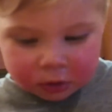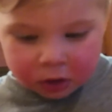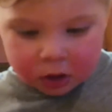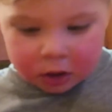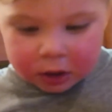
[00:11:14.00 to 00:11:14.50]
is
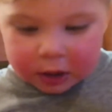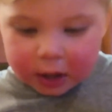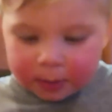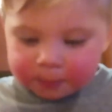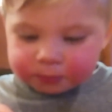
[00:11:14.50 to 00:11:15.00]
this?
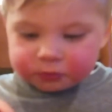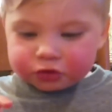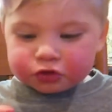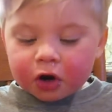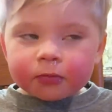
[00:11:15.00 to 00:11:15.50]
Um,
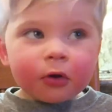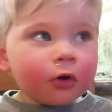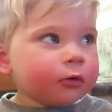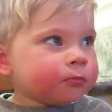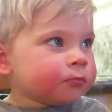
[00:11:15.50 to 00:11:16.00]

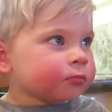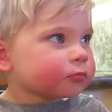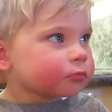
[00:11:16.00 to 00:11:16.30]
strawberries.